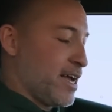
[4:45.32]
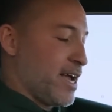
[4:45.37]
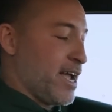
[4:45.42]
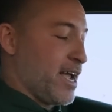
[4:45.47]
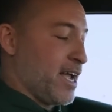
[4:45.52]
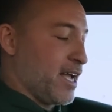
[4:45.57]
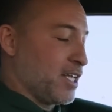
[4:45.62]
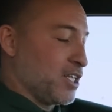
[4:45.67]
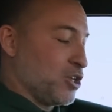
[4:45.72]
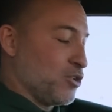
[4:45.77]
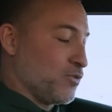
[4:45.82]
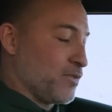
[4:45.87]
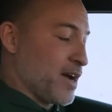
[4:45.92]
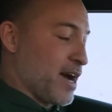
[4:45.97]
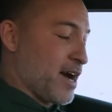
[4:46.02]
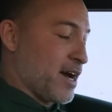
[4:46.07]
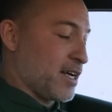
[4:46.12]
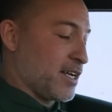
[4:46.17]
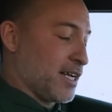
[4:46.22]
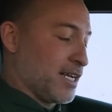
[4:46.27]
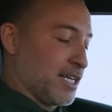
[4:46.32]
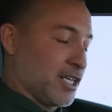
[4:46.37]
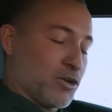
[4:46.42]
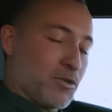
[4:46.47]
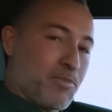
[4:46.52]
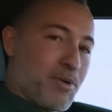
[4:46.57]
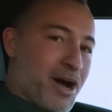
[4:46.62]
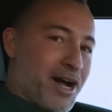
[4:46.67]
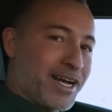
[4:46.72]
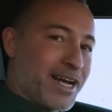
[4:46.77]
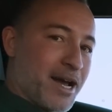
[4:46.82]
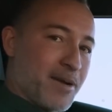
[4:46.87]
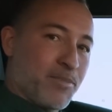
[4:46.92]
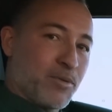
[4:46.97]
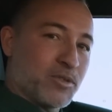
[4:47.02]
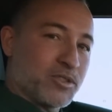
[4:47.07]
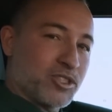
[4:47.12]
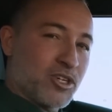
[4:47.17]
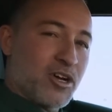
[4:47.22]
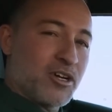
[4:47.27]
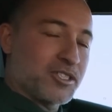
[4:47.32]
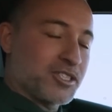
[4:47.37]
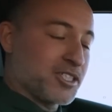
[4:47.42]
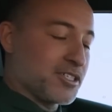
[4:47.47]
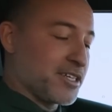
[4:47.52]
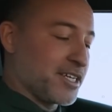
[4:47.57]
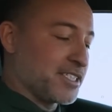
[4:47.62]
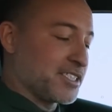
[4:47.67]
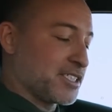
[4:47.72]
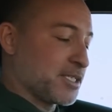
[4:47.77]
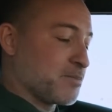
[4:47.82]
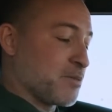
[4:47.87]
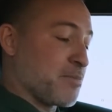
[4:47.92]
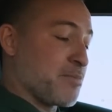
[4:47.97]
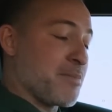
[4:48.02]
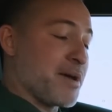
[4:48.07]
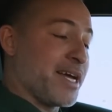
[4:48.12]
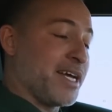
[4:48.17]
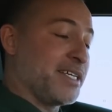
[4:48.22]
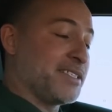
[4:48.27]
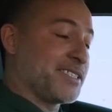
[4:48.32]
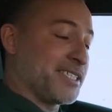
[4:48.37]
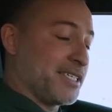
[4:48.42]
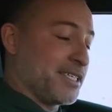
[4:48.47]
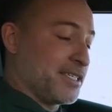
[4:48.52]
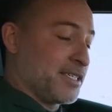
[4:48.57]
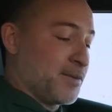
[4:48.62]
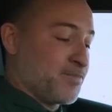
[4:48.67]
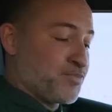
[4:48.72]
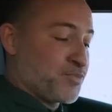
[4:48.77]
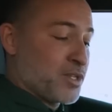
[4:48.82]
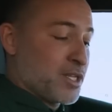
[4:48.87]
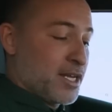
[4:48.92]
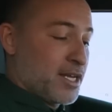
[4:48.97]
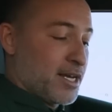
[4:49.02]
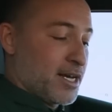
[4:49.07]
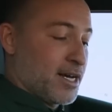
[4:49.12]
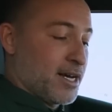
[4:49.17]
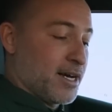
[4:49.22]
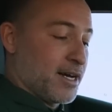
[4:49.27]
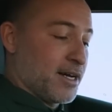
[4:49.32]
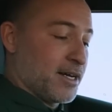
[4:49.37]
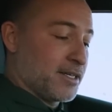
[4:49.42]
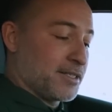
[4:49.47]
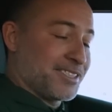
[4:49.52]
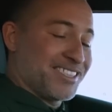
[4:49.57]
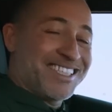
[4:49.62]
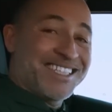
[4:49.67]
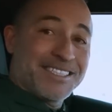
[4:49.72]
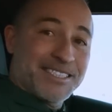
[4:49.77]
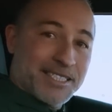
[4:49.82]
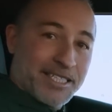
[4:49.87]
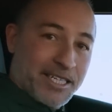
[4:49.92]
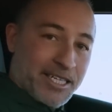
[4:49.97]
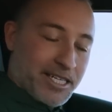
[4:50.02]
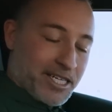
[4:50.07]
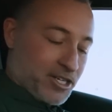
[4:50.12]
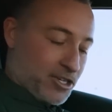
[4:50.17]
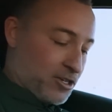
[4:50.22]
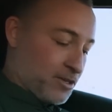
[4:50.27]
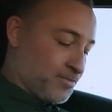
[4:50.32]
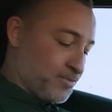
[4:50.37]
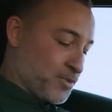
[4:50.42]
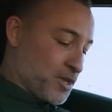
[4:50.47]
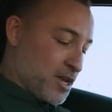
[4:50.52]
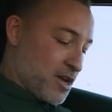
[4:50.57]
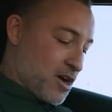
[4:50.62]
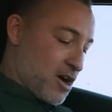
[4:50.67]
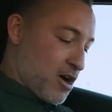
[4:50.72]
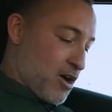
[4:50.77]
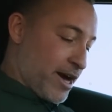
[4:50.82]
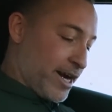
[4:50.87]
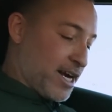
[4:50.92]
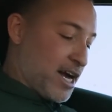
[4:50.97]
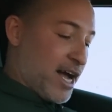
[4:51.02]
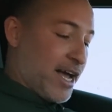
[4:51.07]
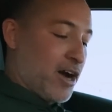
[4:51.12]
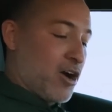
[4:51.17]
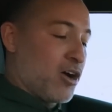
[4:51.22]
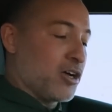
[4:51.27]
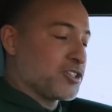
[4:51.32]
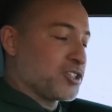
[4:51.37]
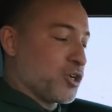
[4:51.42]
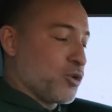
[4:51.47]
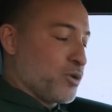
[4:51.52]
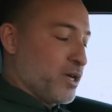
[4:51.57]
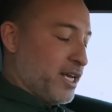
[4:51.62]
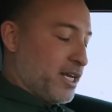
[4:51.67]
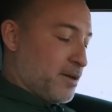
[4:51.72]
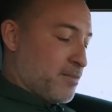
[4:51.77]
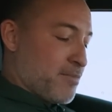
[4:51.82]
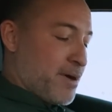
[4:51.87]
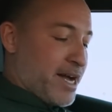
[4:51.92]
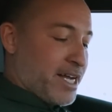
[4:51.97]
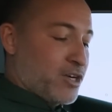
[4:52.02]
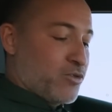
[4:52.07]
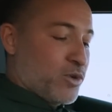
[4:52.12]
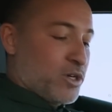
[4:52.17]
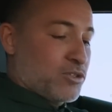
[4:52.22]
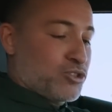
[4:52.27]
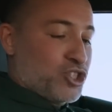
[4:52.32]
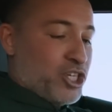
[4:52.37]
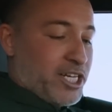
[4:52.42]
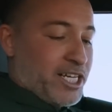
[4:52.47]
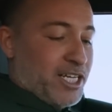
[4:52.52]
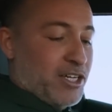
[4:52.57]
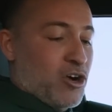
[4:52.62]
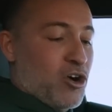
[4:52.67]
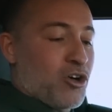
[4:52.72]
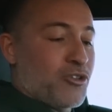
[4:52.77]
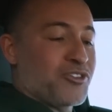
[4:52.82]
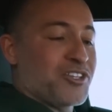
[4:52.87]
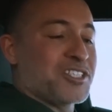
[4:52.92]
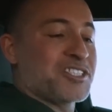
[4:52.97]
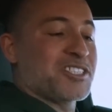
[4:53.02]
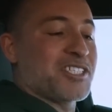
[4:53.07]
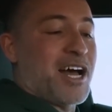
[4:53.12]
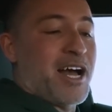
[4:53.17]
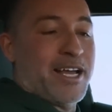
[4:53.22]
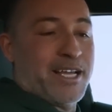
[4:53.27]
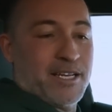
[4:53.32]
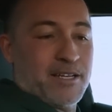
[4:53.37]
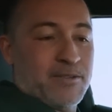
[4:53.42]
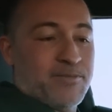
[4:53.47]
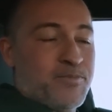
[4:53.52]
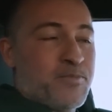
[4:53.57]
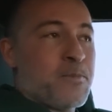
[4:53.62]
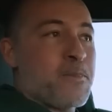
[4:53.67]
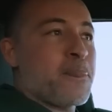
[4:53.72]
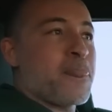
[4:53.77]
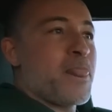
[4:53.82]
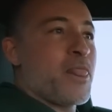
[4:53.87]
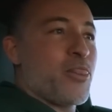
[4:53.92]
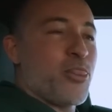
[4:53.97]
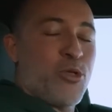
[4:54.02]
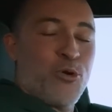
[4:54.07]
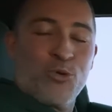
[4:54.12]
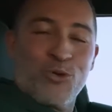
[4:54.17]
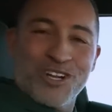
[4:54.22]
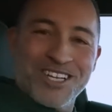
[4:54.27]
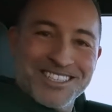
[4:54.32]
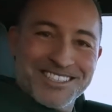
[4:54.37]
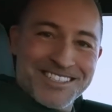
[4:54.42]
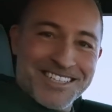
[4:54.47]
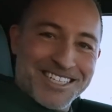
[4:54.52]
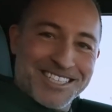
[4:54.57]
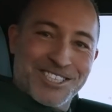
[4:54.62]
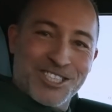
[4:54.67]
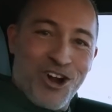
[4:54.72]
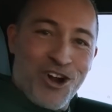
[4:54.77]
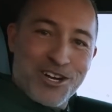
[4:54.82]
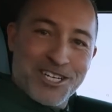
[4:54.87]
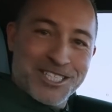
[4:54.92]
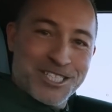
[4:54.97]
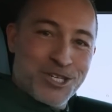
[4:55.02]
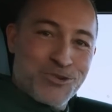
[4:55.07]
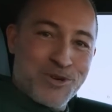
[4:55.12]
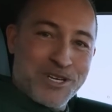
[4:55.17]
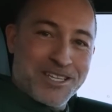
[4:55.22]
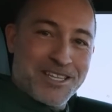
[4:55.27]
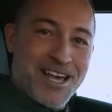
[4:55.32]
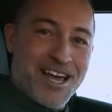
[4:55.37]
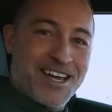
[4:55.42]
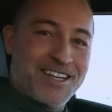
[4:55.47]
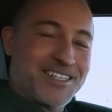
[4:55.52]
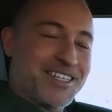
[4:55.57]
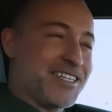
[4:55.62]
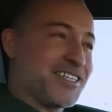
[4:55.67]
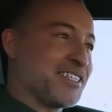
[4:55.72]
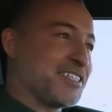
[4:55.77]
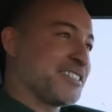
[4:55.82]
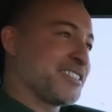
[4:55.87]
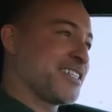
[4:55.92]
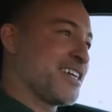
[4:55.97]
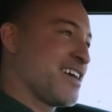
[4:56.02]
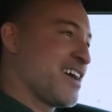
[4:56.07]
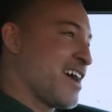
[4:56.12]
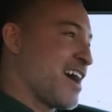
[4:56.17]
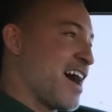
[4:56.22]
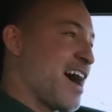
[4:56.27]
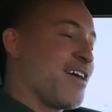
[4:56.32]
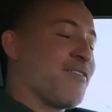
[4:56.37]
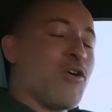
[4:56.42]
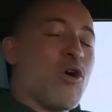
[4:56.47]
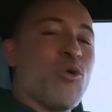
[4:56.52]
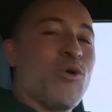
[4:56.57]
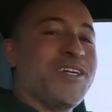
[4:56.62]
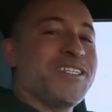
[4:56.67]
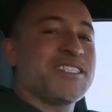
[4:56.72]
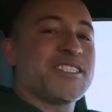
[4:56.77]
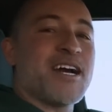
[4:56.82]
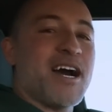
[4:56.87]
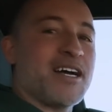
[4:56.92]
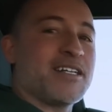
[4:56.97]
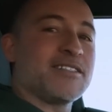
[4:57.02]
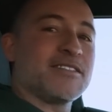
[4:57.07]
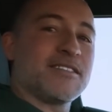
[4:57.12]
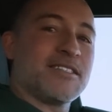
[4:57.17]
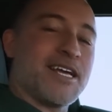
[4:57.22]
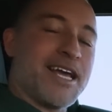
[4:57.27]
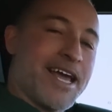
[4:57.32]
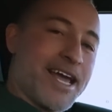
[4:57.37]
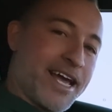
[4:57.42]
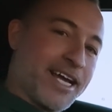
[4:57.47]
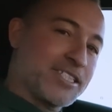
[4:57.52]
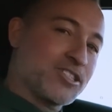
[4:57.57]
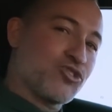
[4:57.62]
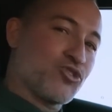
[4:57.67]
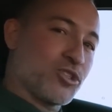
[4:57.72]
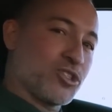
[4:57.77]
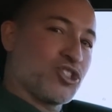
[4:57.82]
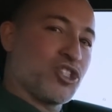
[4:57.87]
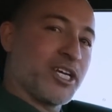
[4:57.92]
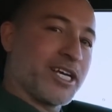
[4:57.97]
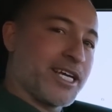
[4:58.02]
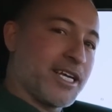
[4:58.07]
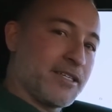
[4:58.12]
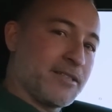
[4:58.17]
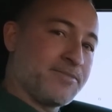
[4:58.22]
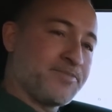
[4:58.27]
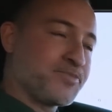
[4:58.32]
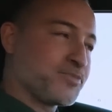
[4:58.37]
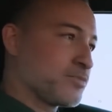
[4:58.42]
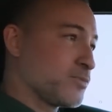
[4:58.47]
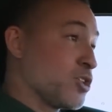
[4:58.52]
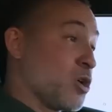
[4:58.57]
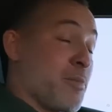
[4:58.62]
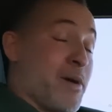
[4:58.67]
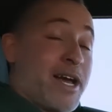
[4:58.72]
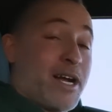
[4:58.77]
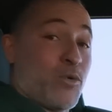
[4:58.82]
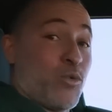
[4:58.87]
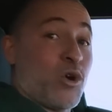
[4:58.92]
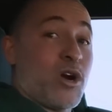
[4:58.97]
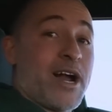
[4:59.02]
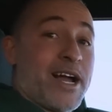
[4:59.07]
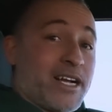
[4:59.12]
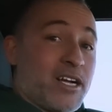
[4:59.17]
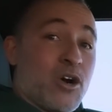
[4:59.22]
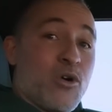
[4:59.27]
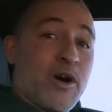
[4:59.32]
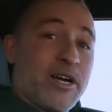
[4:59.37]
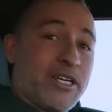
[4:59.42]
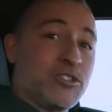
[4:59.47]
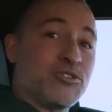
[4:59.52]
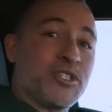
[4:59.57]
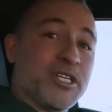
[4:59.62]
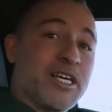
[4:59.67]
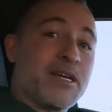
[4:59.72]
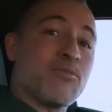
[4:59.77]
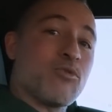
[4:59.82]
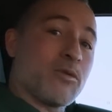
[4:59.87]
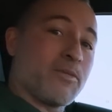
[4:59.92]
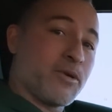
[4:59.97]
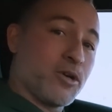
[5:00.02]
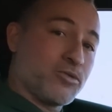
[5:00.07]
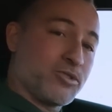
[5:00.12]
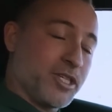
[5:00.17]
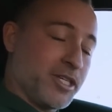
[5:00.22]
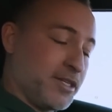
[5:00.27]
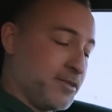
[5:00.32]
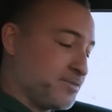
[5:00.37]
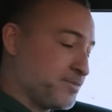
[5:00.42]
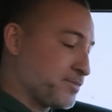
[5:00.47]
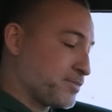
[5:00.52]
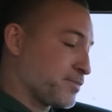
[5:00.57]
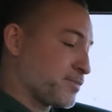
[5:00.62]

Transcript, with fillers: and you've got a little pineapple salsa and some amazing Uh, seasoning here. All right, I also get my grilled chicken on the side. The reason I started doing that is I've always gotten extra chicken. No matter where I go, I usually get more protein.